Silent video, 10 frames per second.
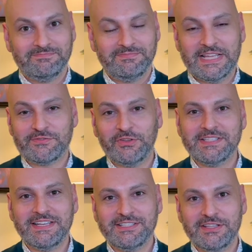Thanks for
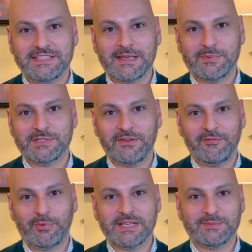listening to this episode
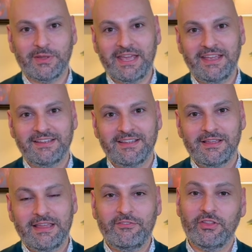of Press Play.
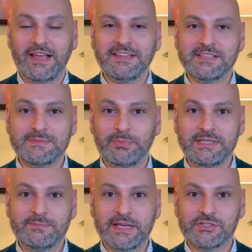If you like this,
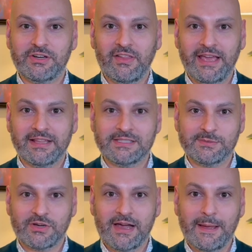please make sure to like and
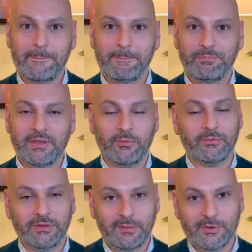subscribe. I would
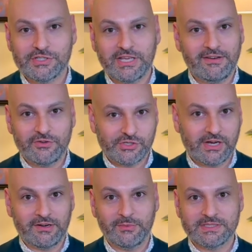really appreciate if you
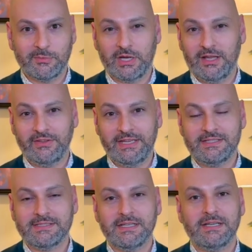shared it with some
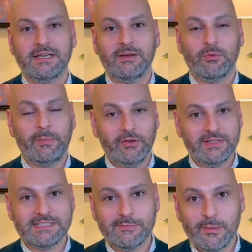colleagues. We're
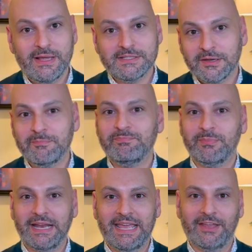building some momentum,
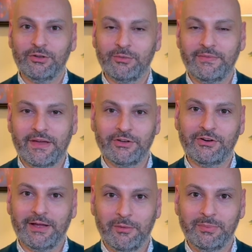but I can't do it without
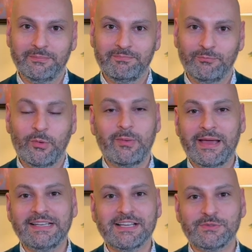your help. We'll be
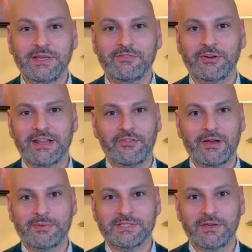back next week for another
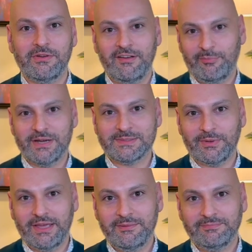episode of Press
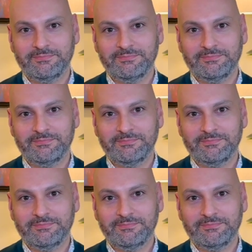Play.